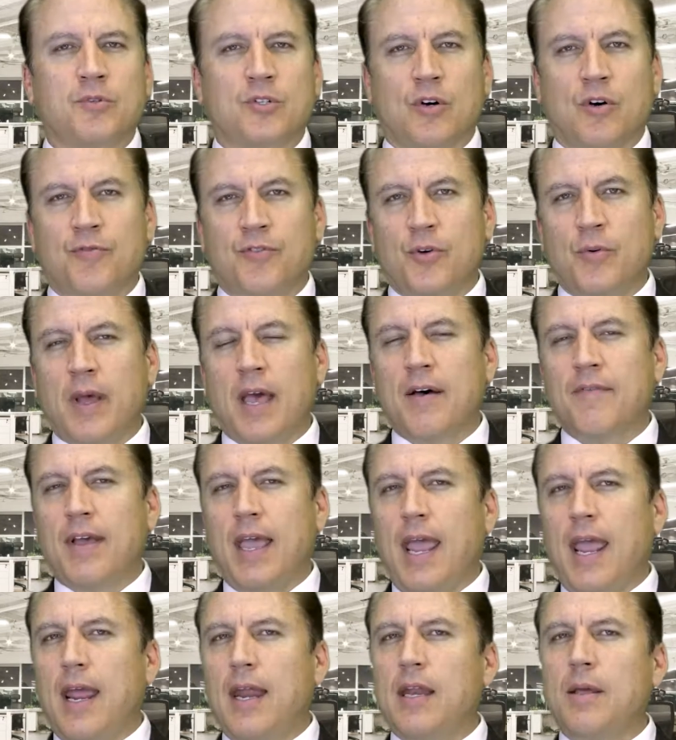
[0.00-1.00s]
So if you
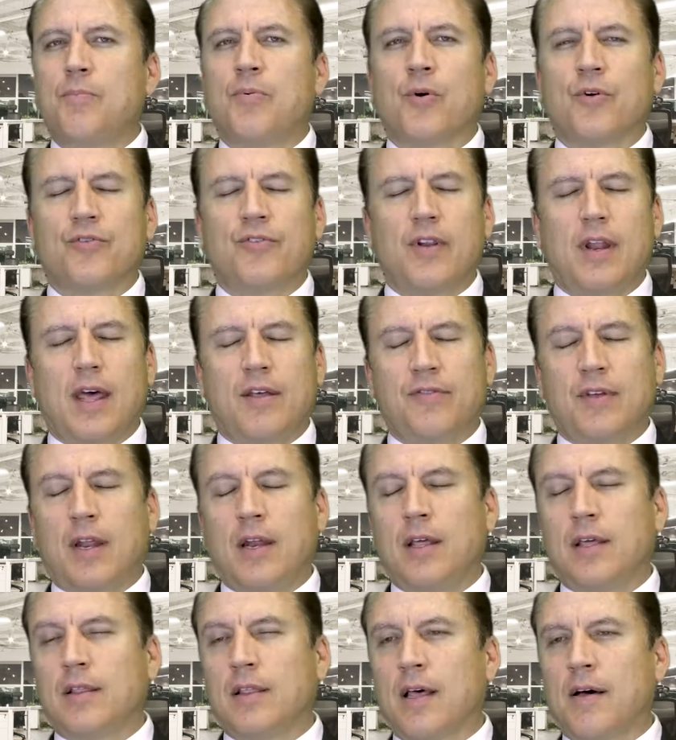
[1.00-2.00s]
have any person that has
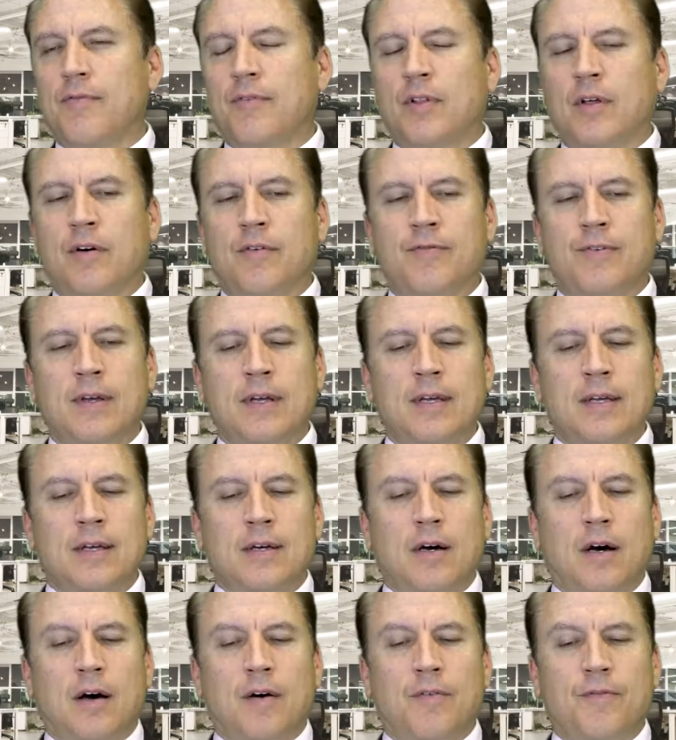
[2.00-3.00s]
any level
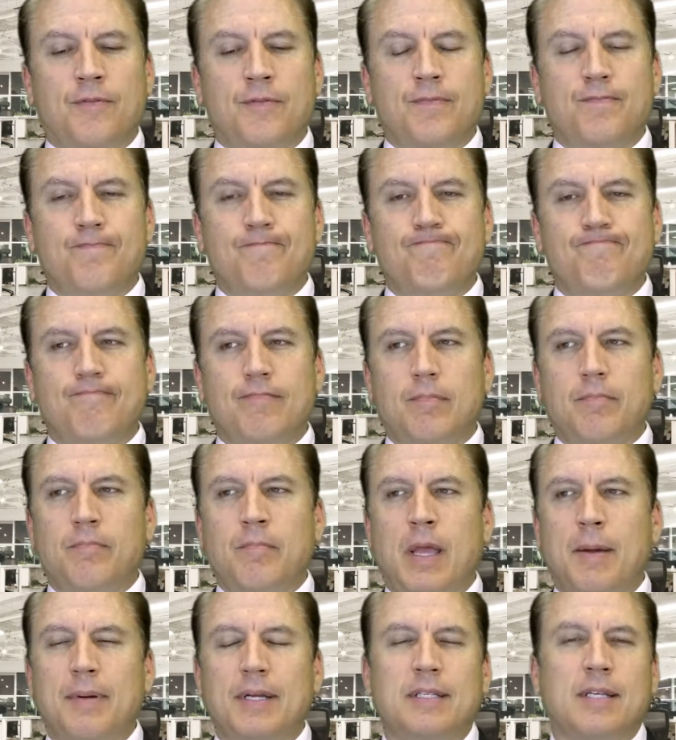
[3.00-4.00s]
of
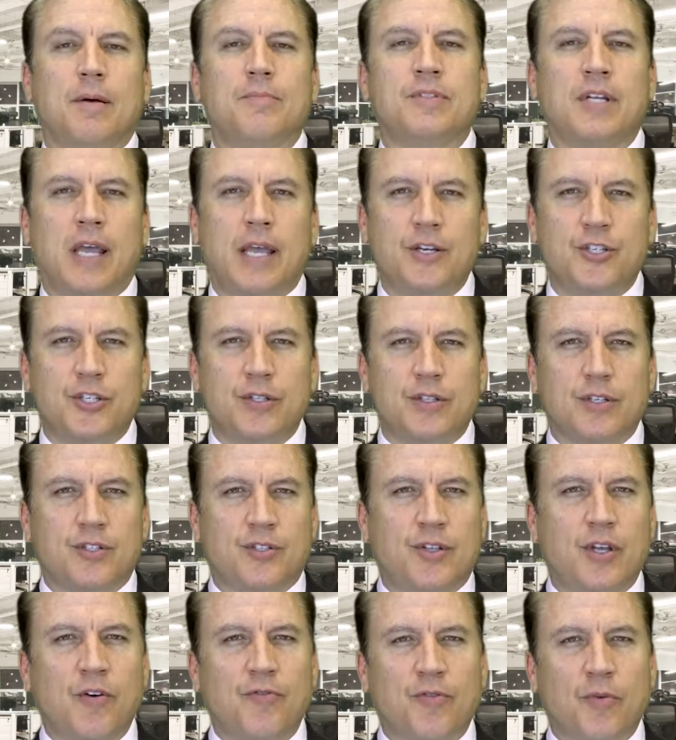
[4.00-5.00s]
maybe temptation to
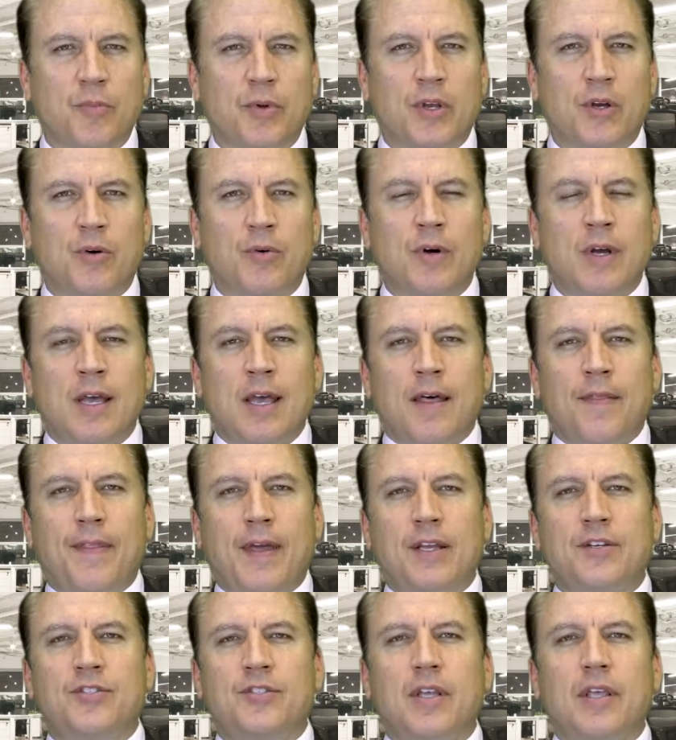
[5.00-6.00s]
steal from you,
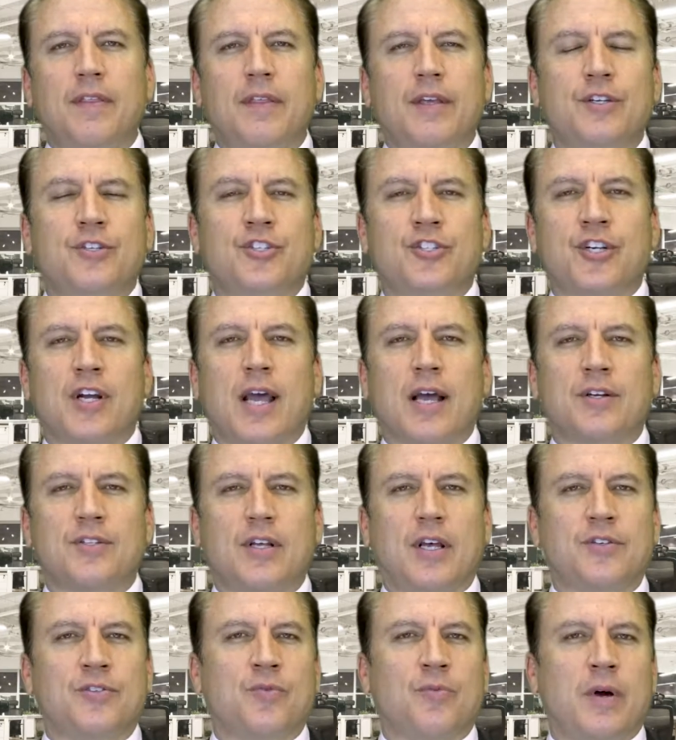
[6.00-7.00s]
they see these checks
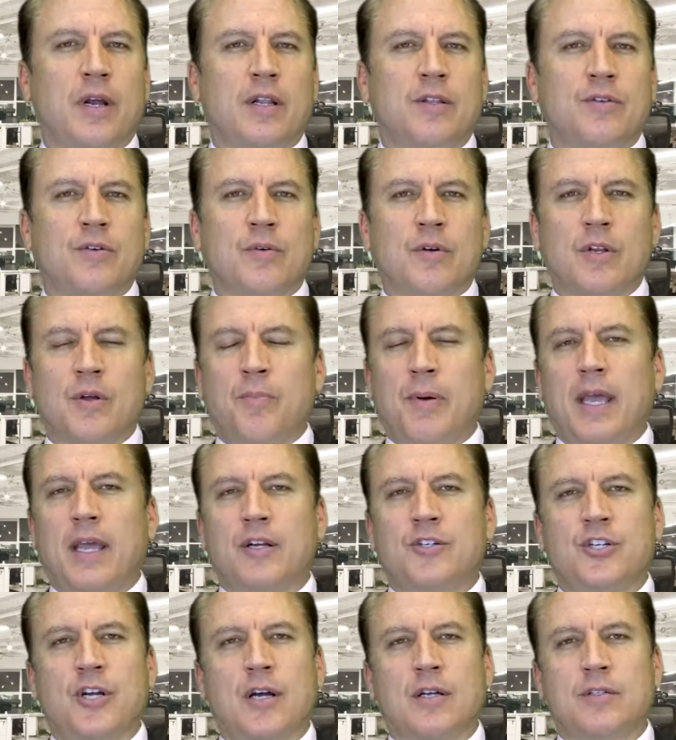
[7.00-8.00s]
as the way to do it. You pay a
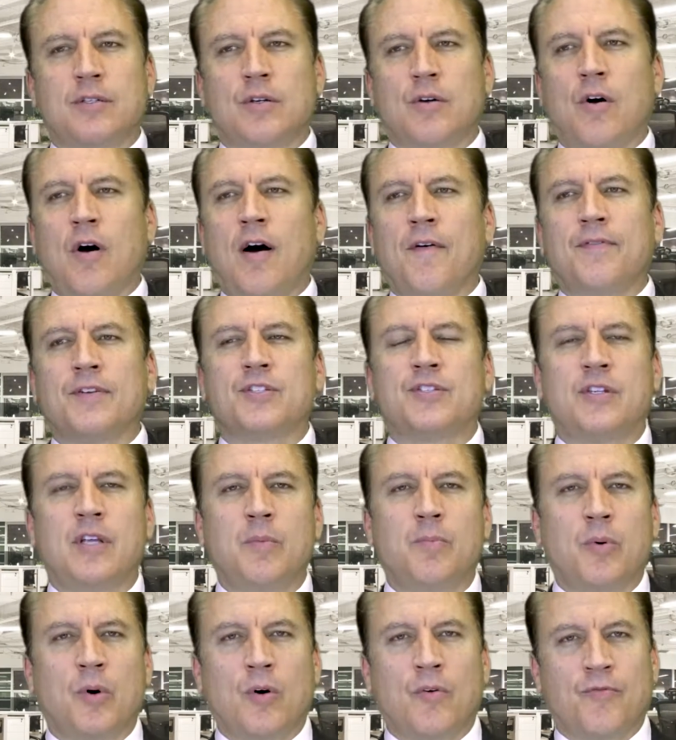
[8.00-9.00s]
check to Office
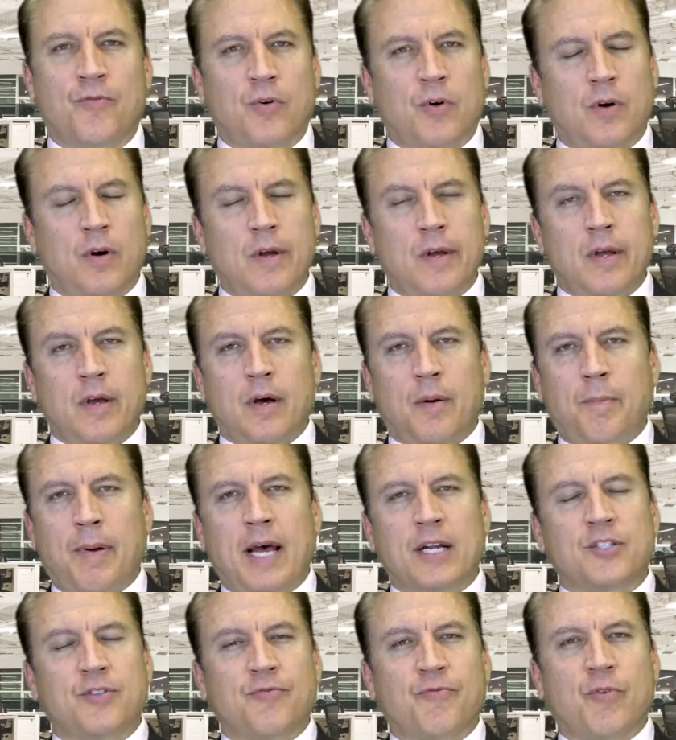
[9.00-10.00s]
Depot for a
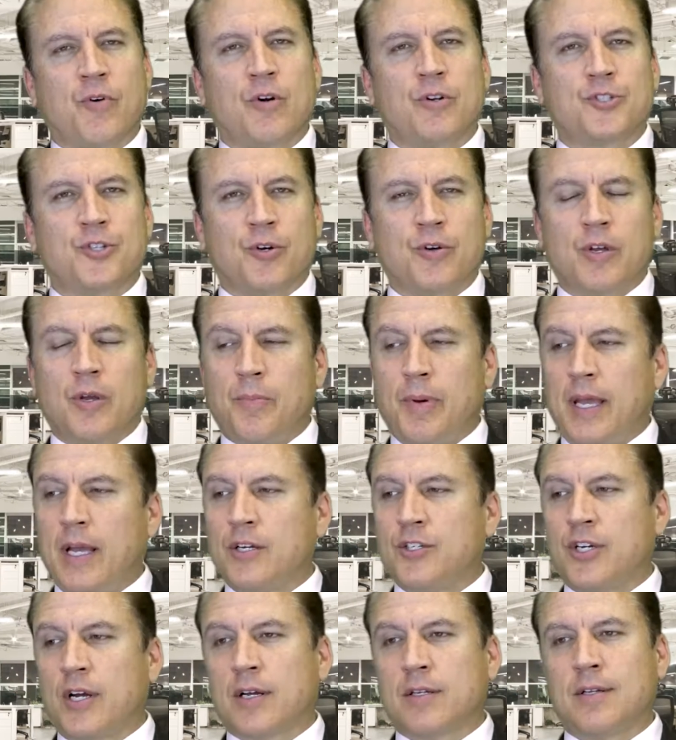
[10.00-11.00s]
batch of furniture. You pay a
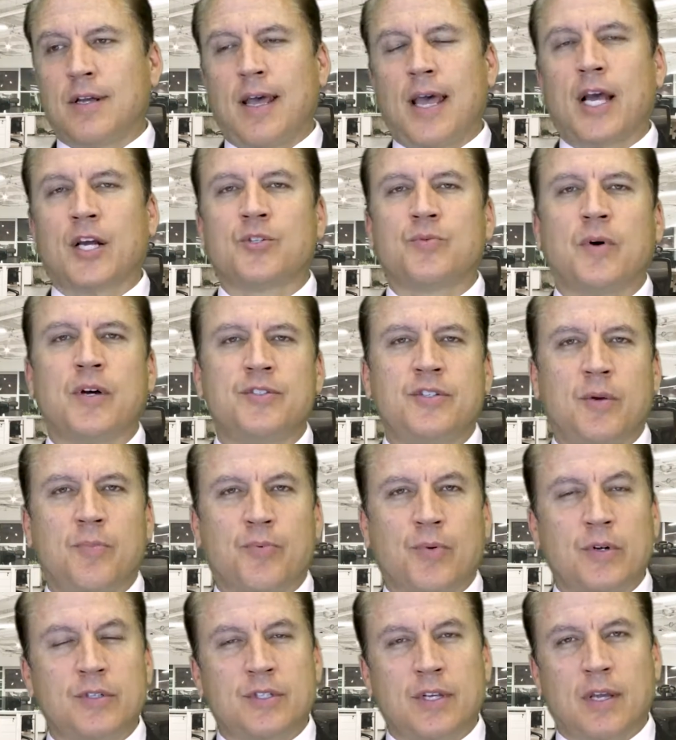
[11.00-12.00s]
check to XYZ
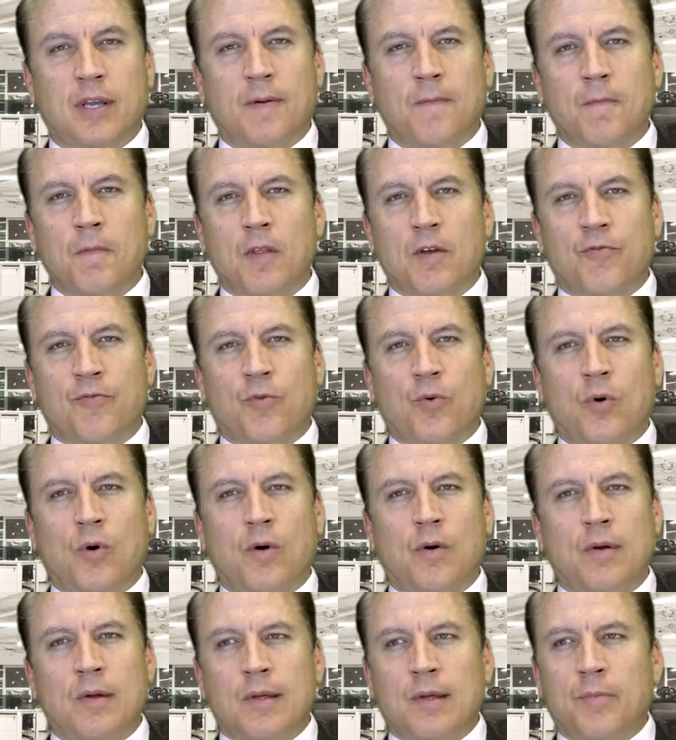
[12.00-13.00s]
Printing
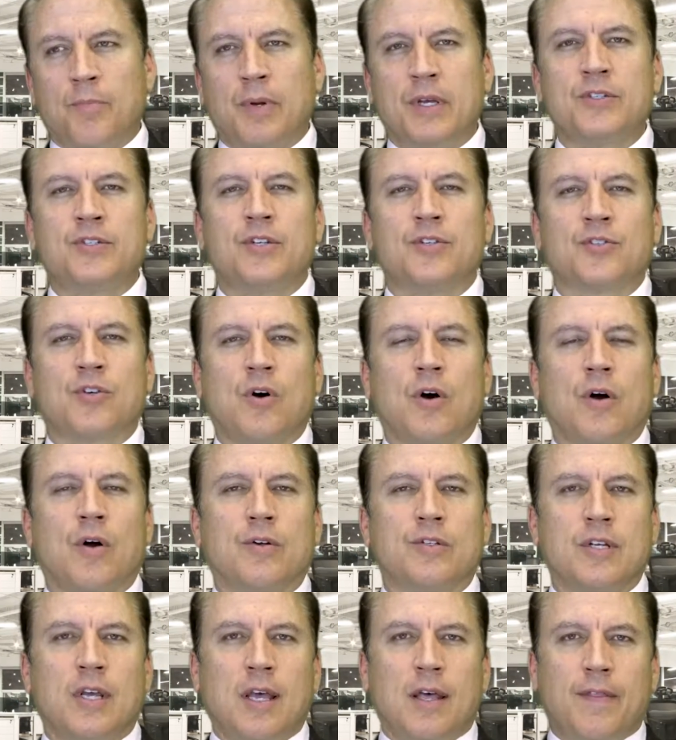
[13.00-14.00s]
for business
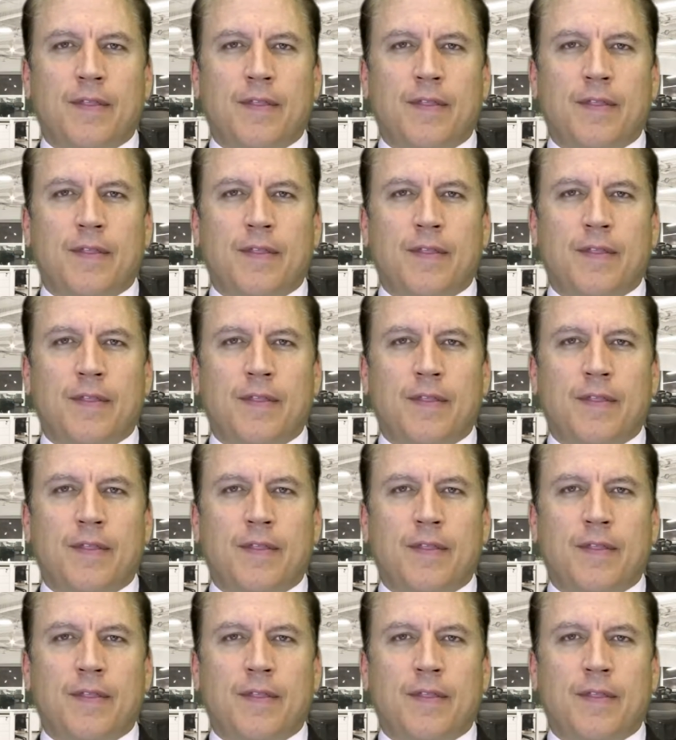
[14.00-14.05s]
cards.